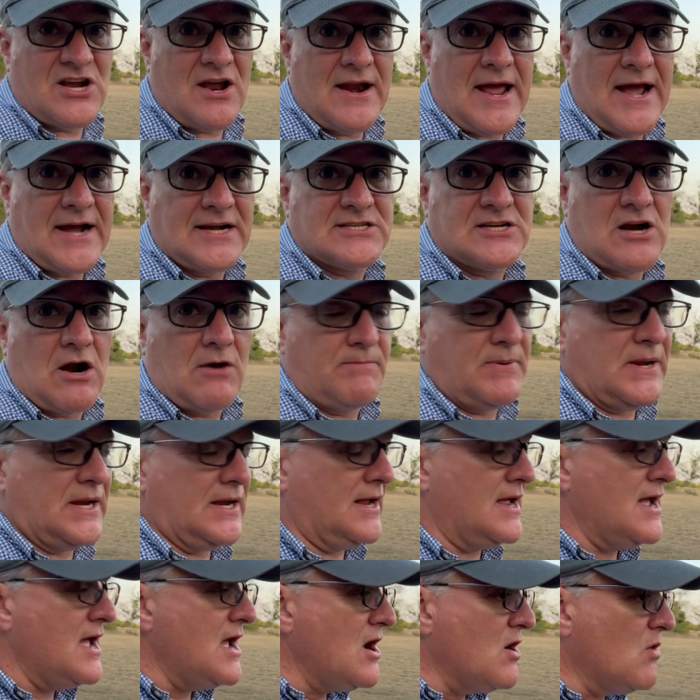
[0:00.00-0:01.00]
on
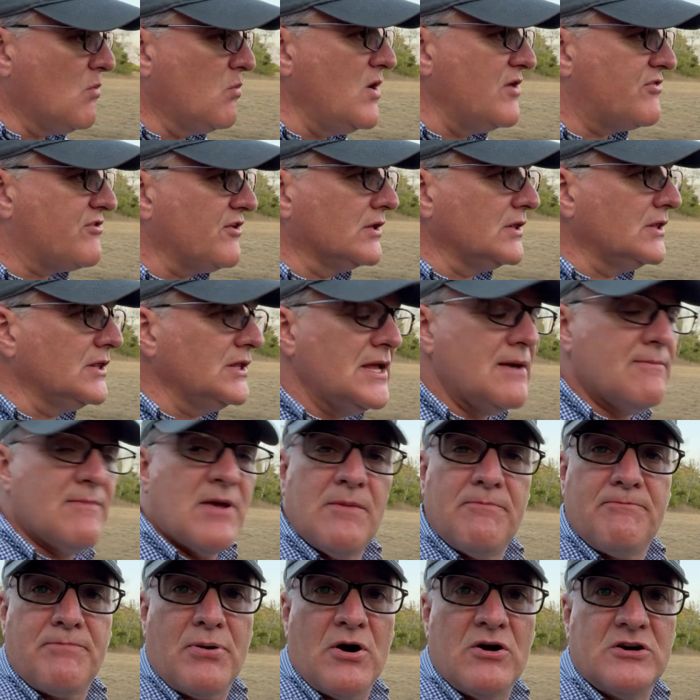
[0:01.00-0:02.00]
XRP with
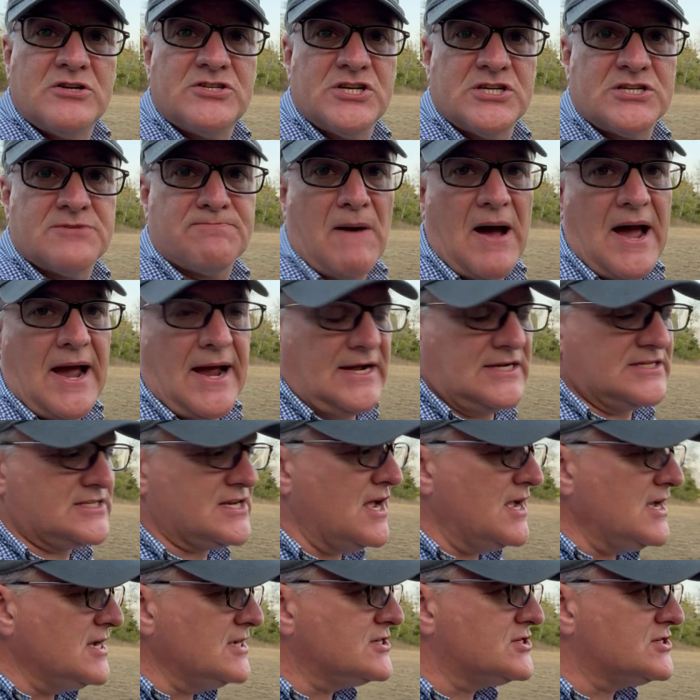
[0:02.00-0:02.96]
limit purchase buys.